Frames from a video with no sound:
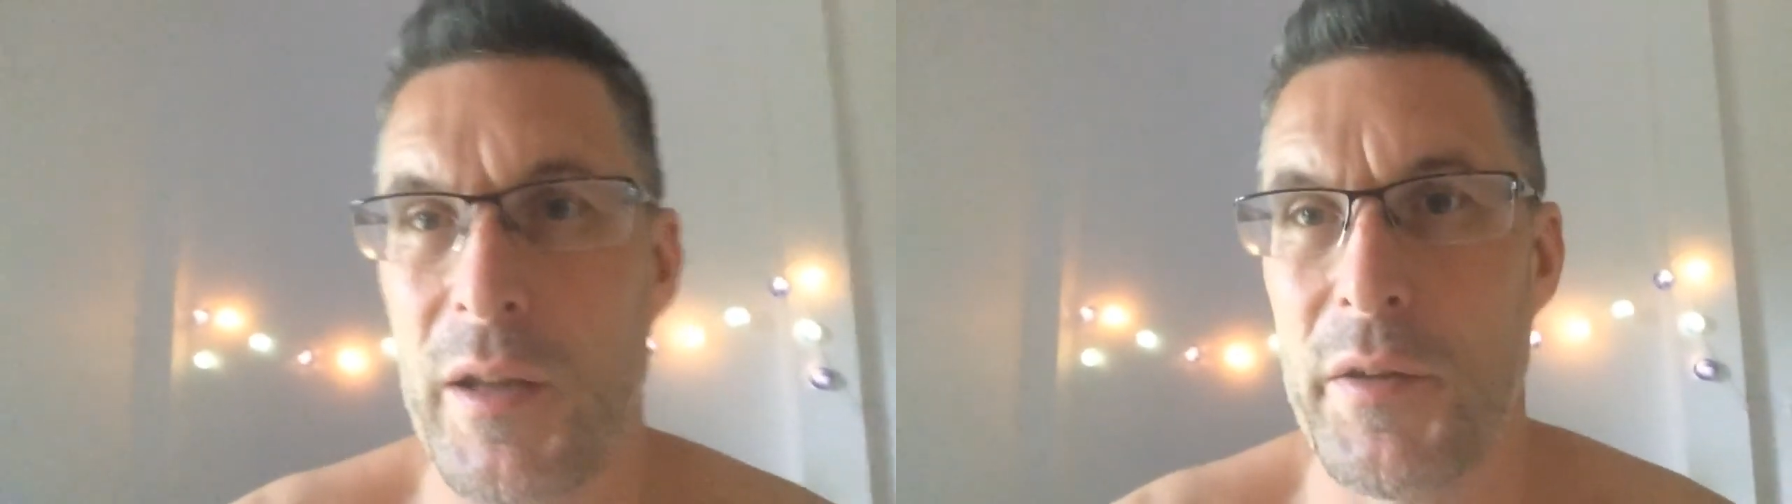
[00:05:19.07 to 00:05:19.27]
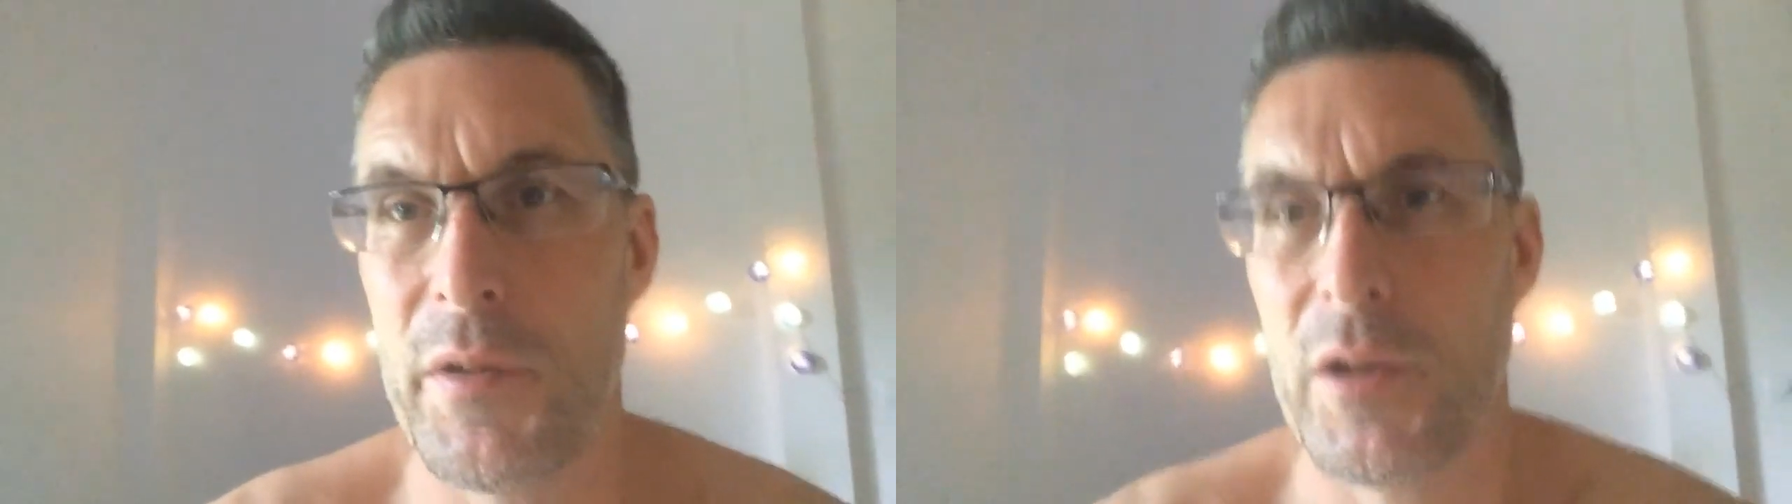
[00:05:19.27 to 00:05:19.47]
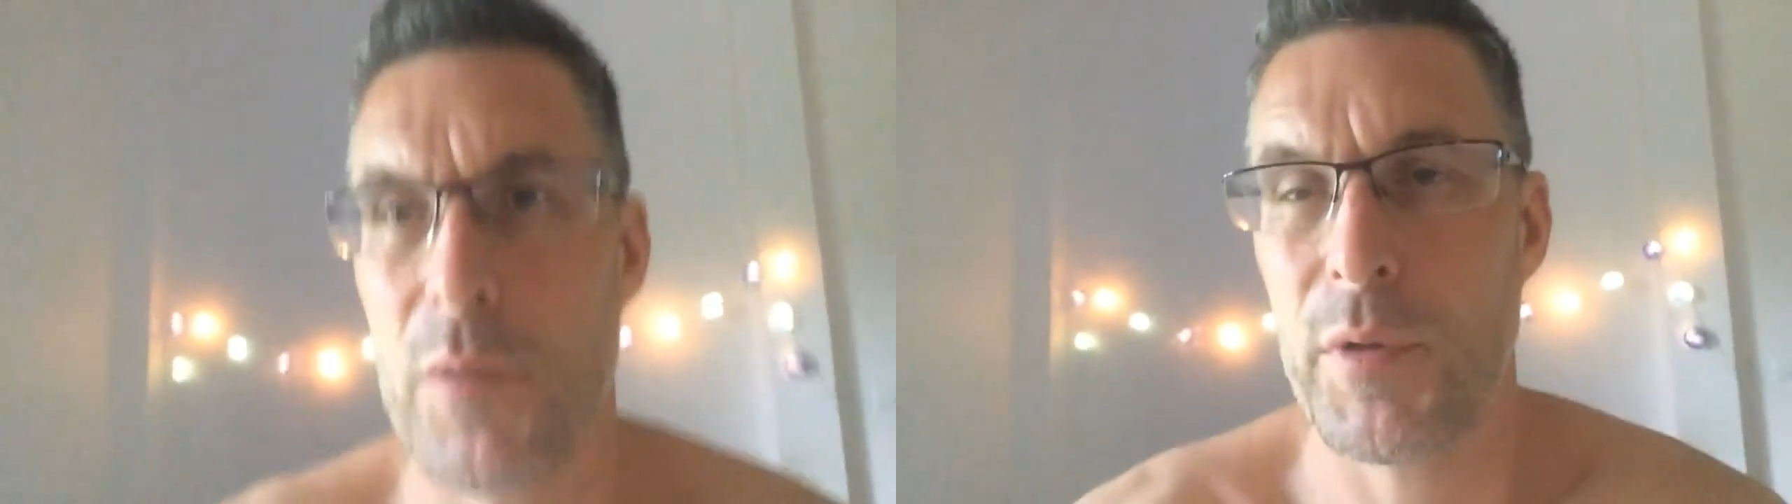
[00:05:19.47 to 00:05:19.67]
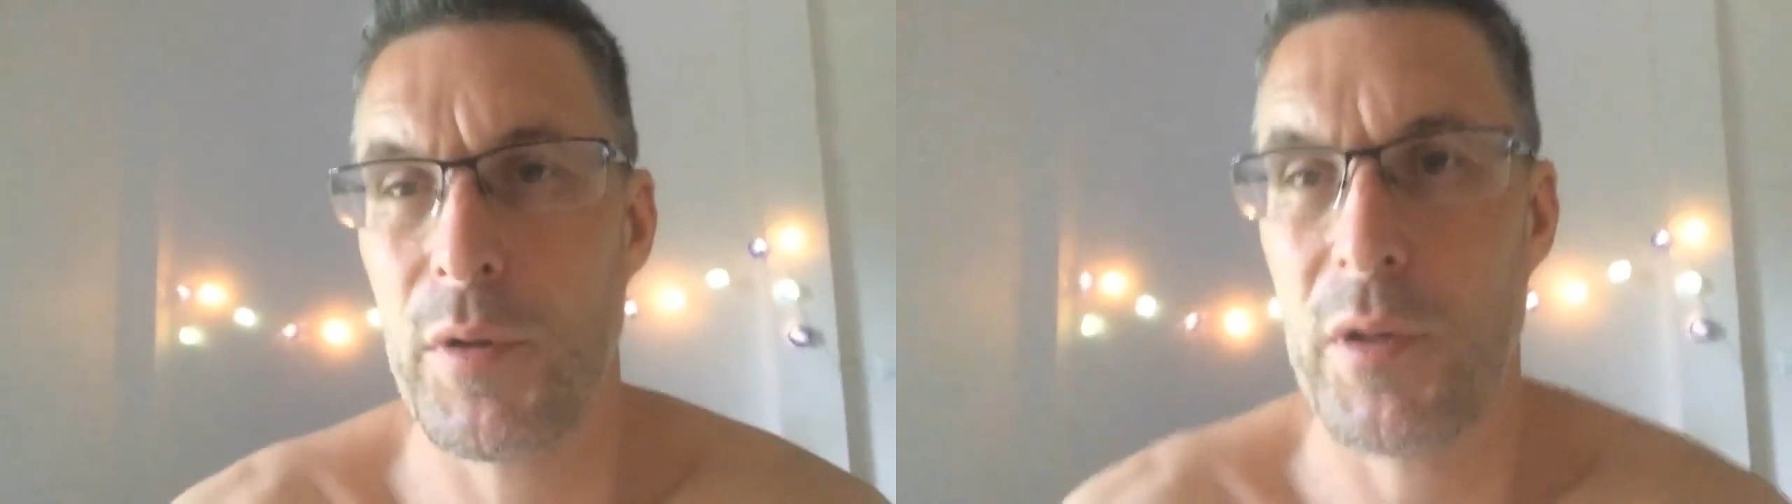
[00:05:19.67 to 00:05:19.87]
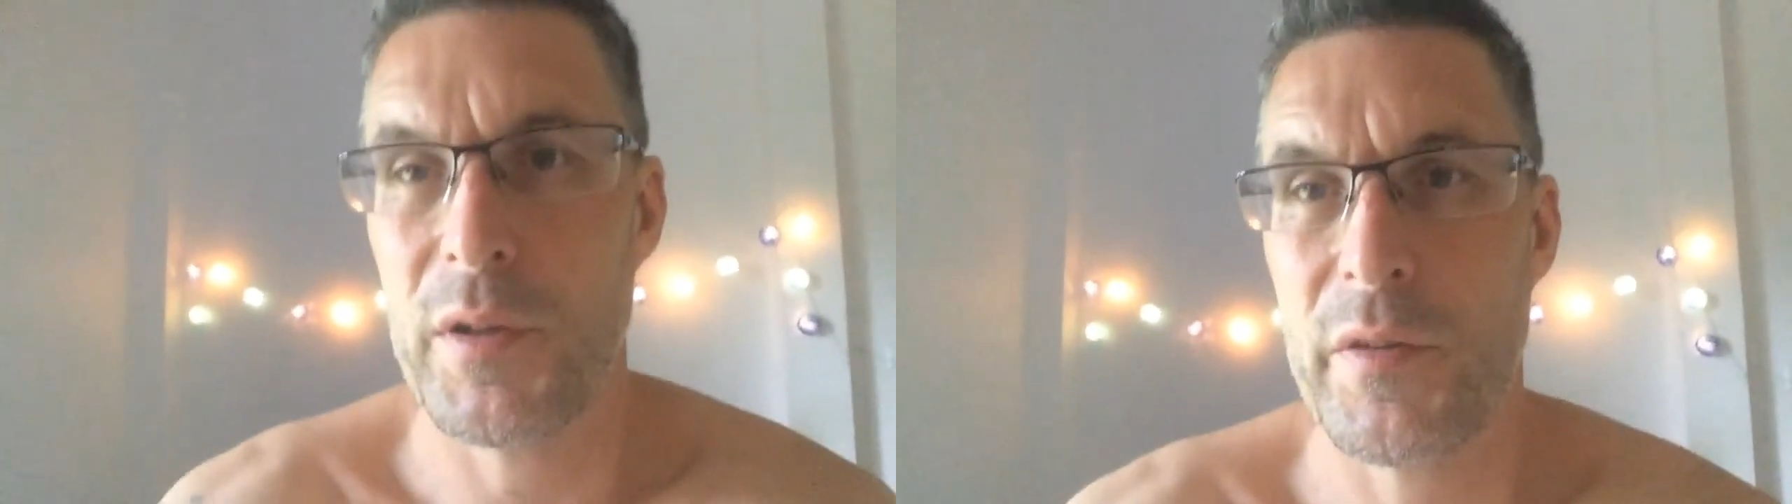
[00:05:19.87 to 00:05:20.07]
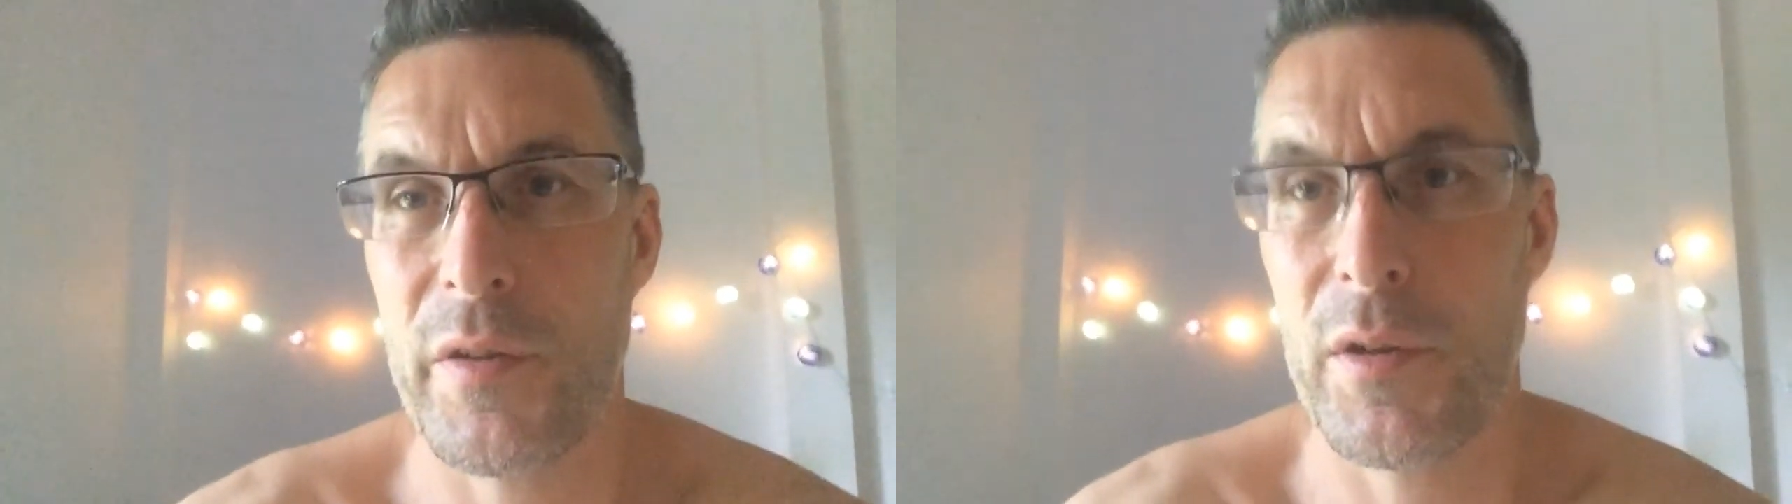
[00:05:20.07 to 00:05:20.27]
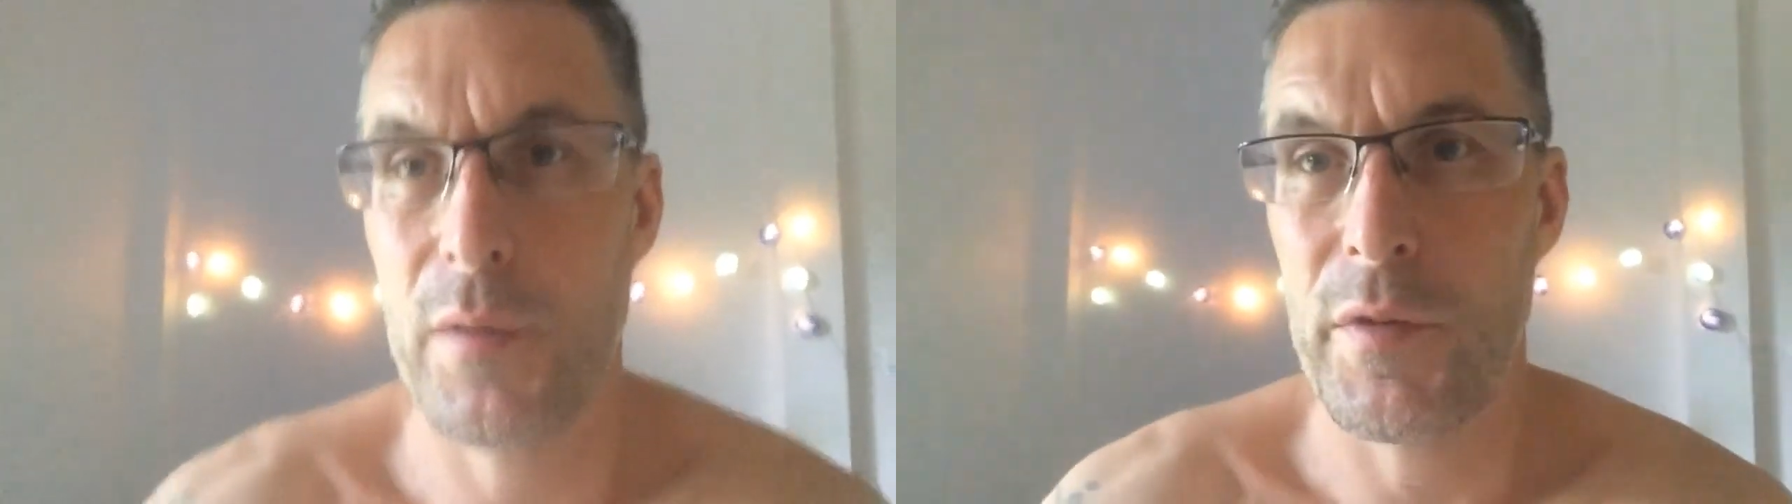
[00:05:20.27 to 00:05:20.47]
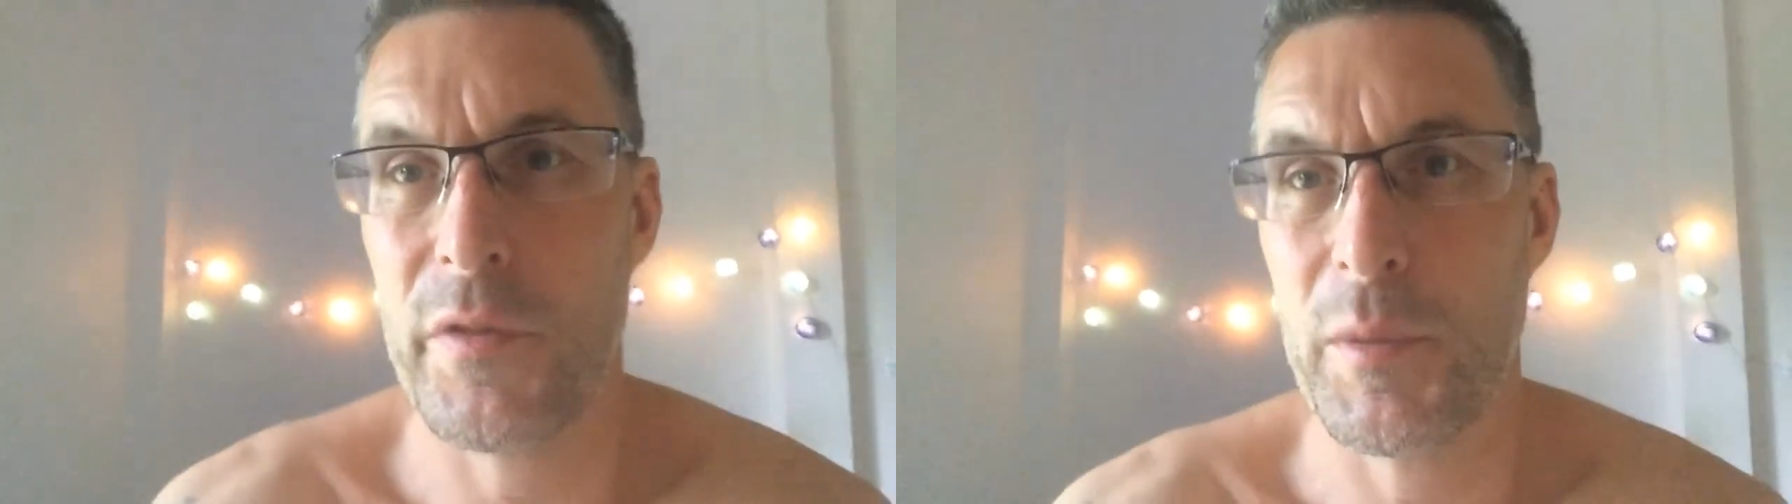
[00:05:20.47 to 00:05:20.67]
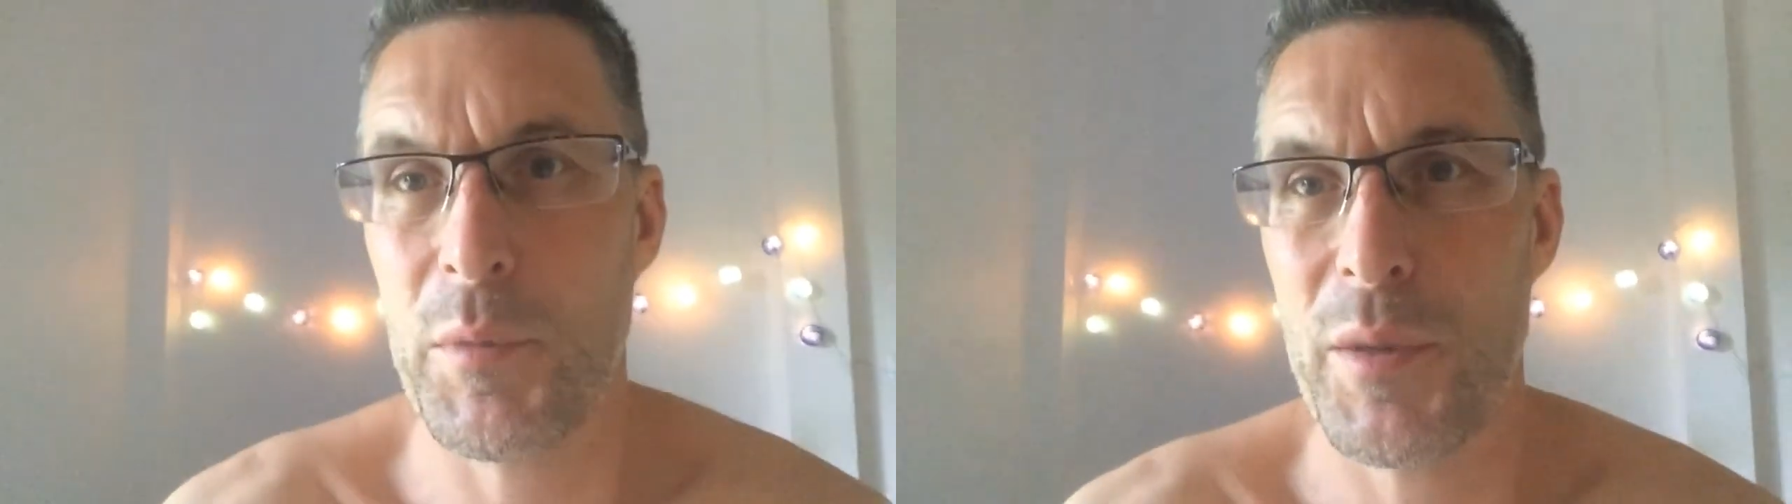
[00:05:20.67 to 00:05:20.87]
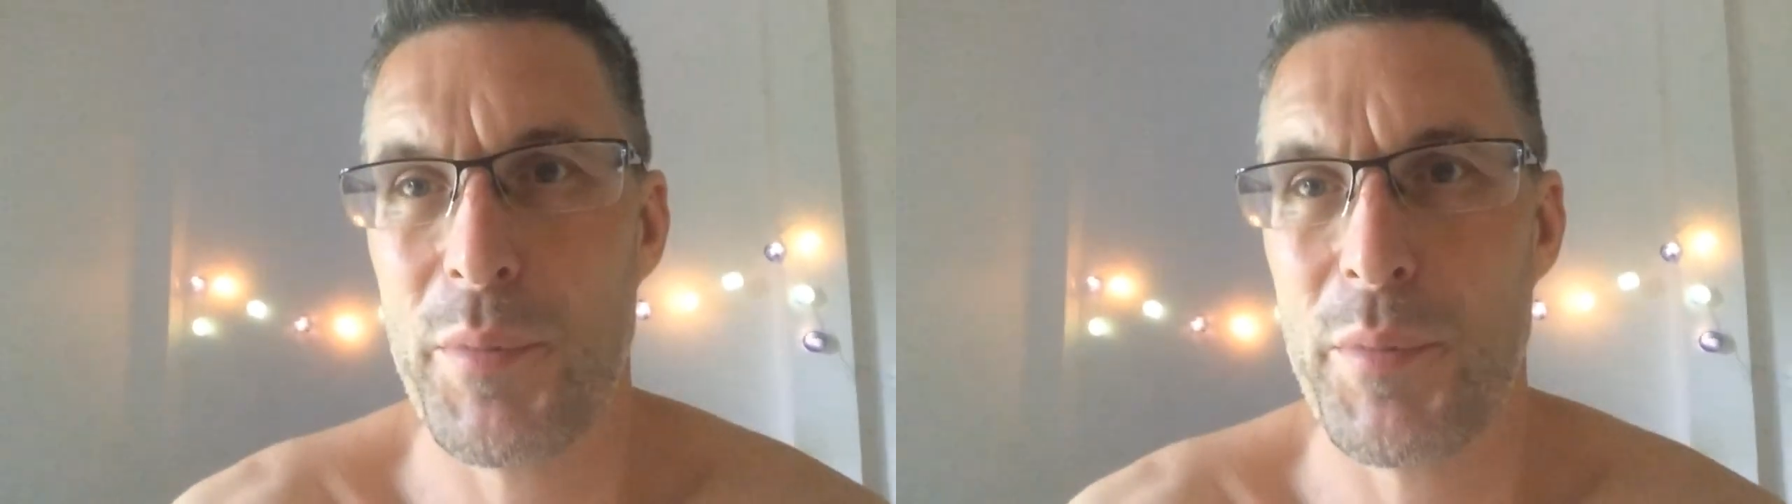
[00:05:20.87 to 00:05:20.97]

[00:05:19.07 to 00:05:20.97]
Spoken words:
and I hope you liked visiting my